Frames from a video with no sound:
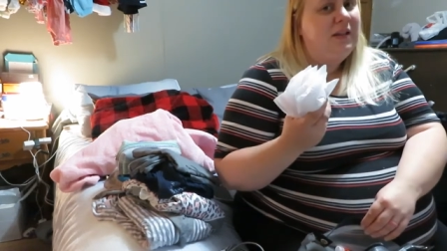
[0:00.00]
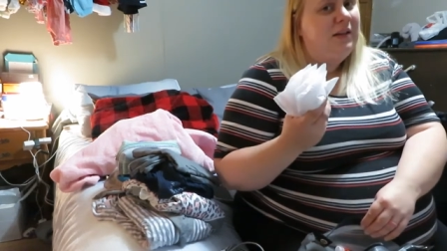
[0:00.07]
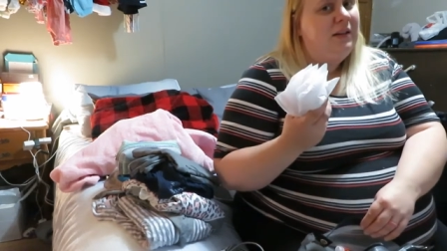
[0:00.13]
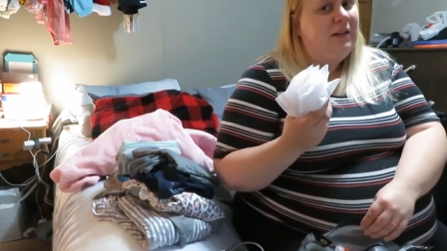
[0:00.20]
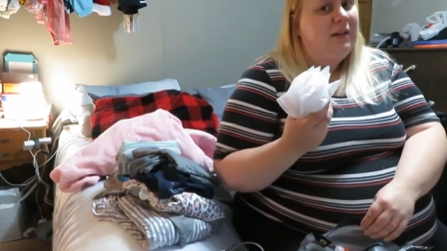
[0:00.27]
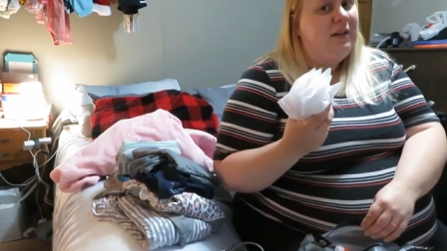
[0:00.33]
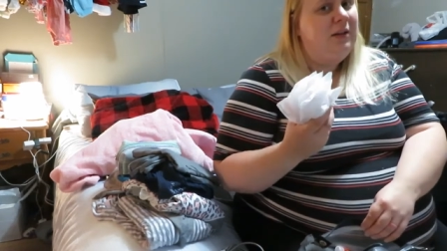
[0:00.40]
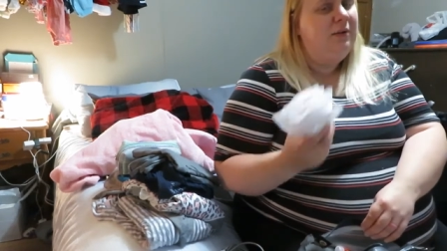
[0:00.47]
in the
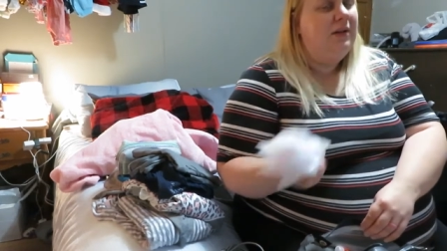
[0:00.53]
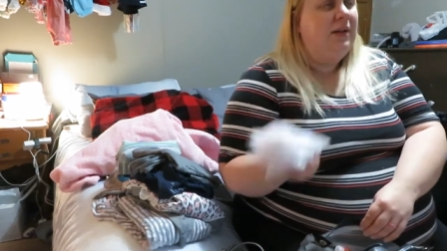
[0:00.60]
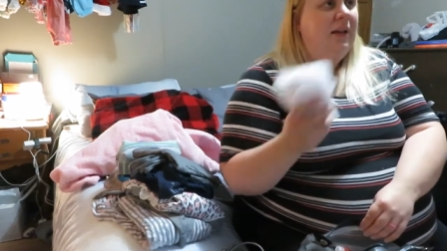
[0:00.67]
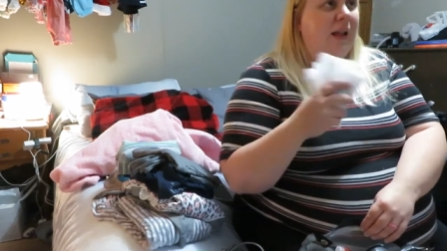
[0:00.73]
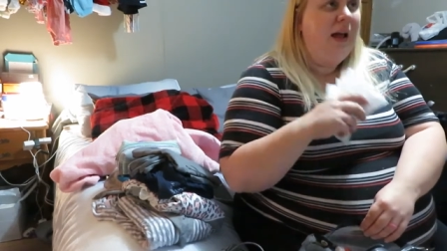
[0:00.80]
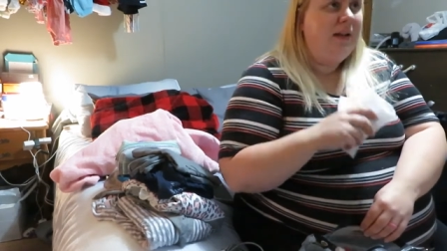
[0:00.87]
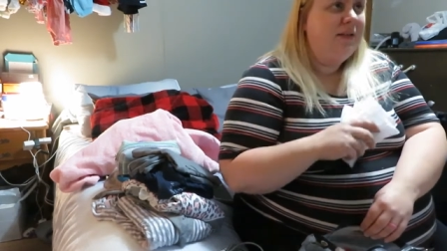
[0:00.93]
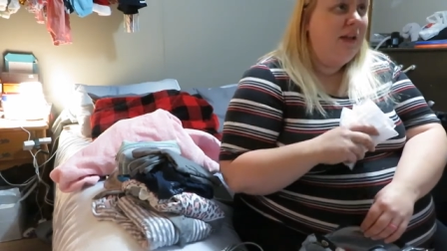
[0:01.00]
NICU at the
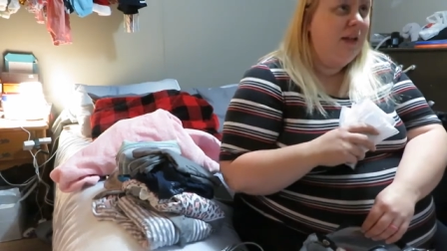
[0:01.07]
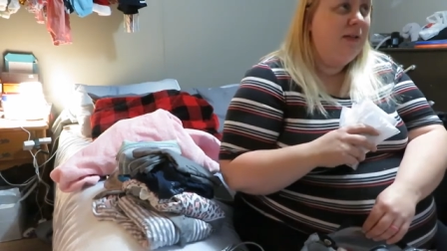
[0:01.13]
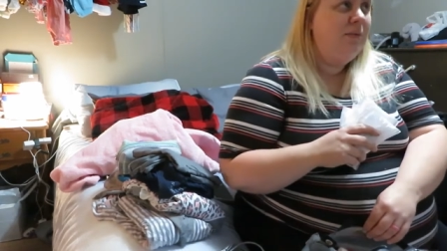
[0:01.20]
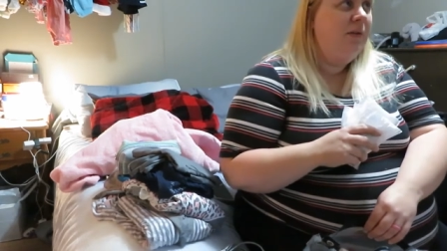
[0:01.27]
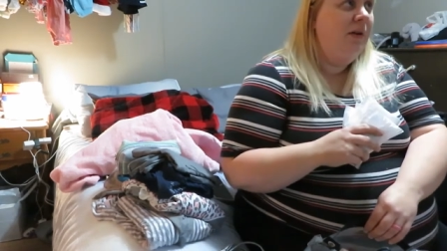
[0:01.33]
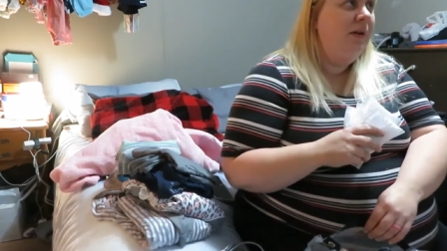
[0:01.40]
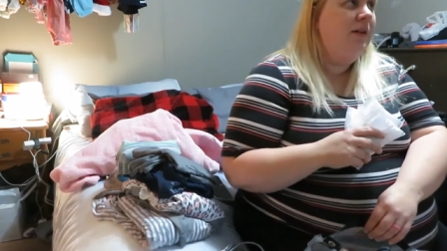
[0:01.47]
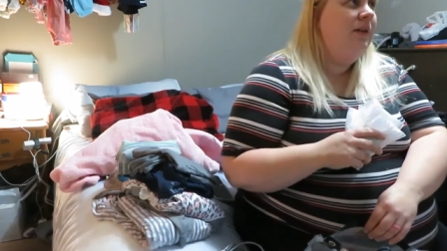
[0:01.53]
last
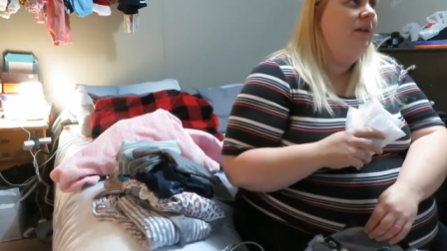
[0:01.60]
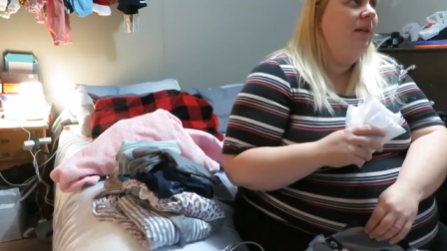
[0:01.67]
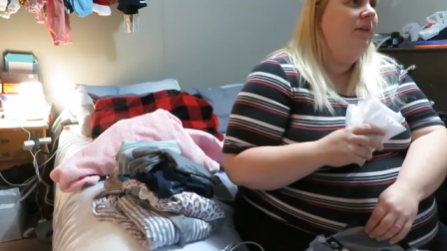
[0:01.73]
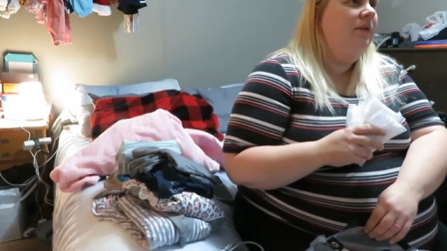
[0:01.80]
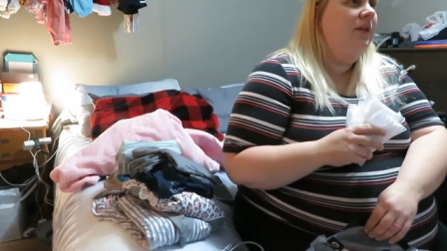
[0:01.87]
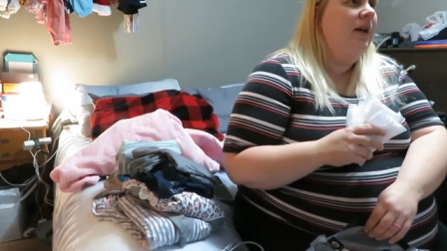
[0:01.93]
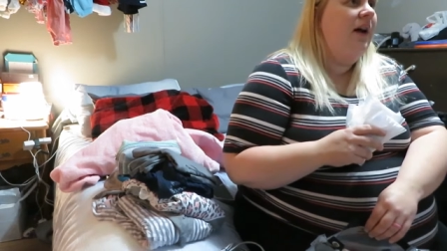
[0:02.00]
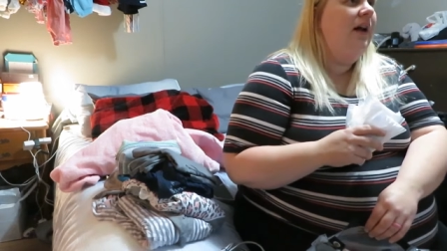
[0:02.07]
hospital I
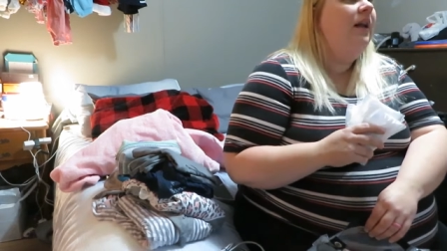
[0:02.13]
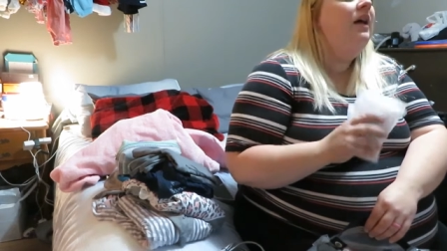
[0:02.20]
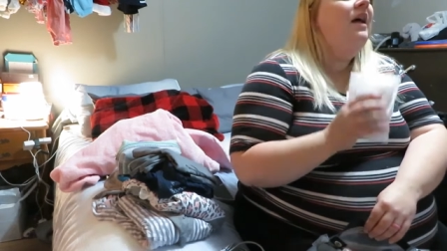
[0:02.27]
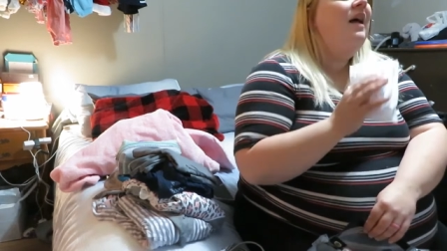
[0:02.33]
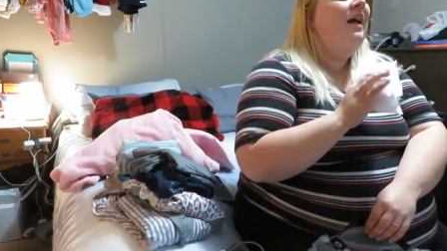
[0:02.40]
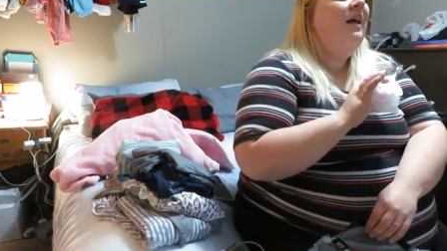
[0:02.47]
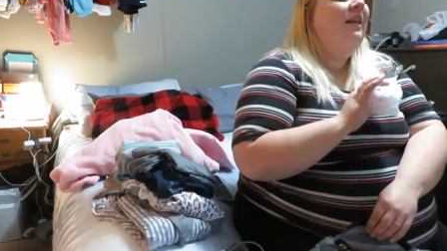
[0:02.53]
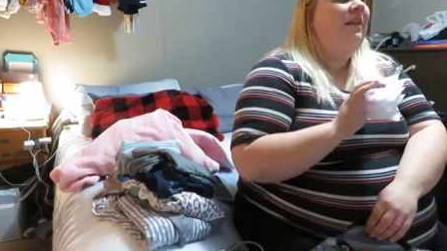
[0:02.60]
delivered at,
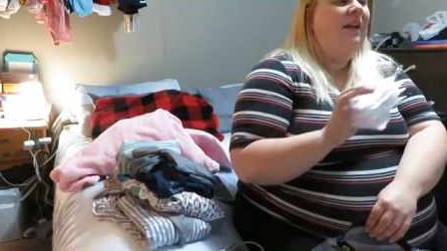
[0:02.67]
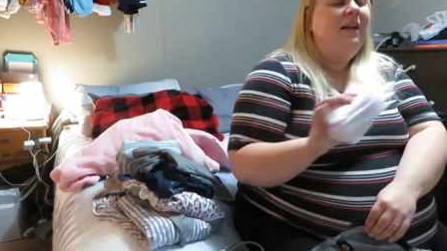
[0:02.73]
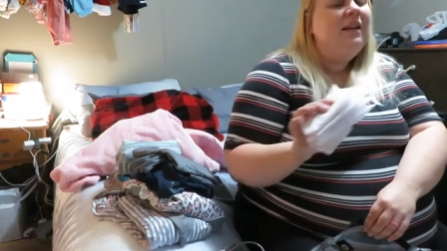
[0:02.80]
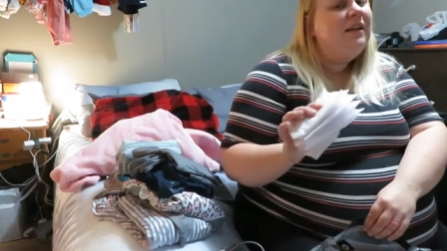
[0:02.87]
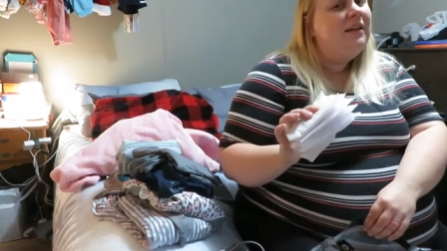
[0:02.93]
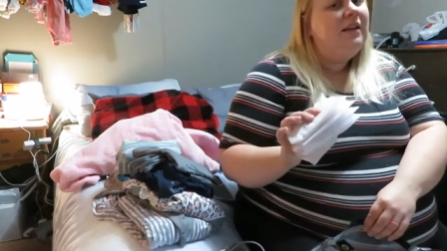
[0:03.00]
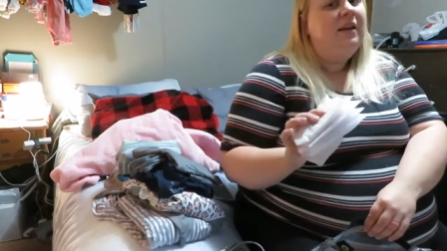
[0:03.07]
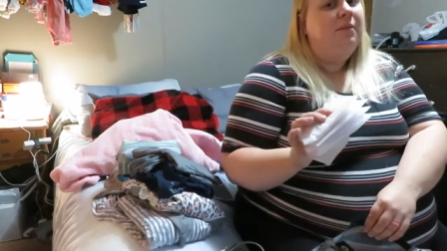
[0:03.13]
they
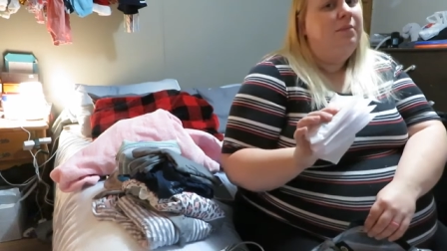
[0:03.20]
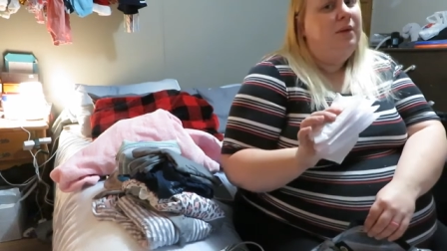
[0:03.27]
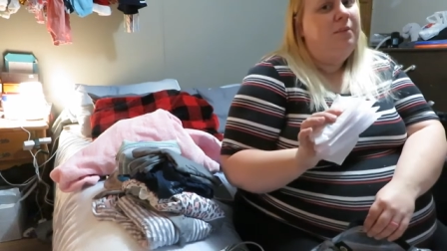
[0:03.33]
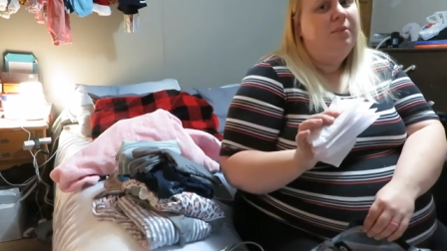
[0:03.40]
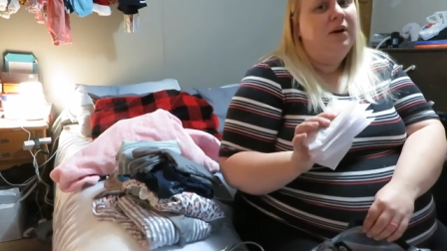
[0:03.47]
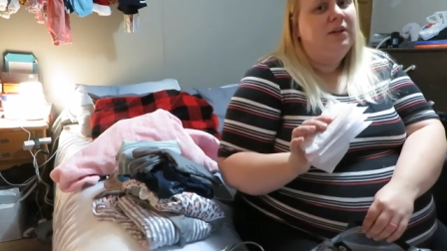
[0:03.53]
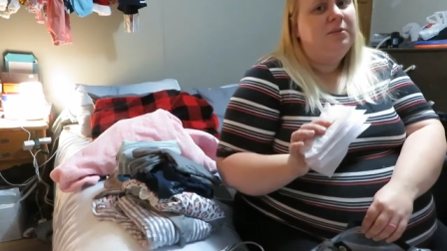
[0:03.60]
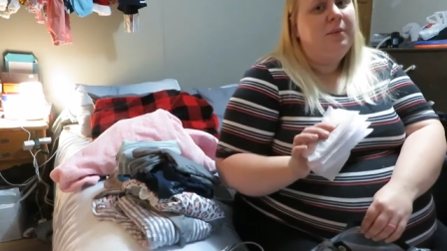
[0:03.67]
didn't give me
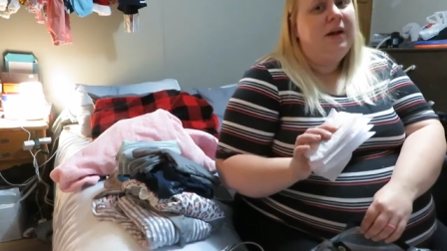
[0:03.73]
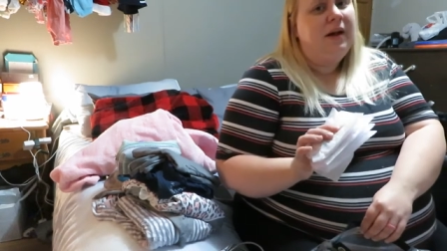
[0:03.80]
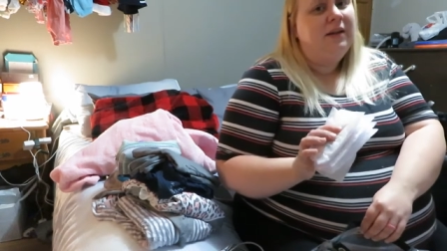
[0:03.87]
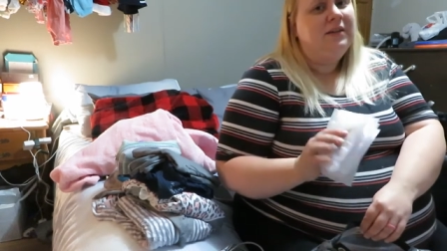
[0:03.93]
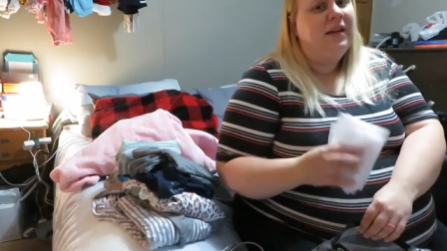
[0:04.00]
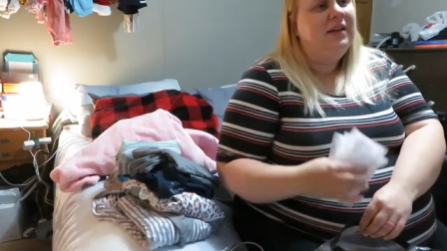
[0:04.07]
breast pads.